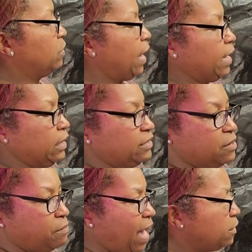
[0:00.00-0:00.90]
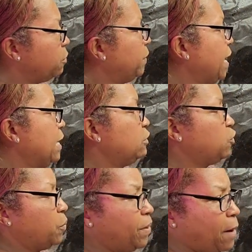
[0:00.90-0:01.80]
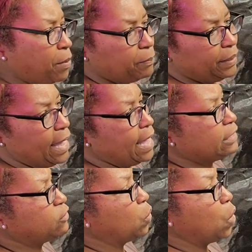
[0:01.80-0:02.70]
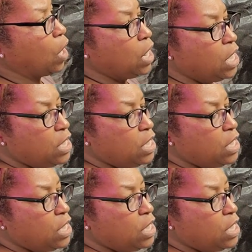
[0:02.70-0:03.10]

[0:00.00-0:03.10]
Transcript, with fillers: like tomato plants or pepper plants or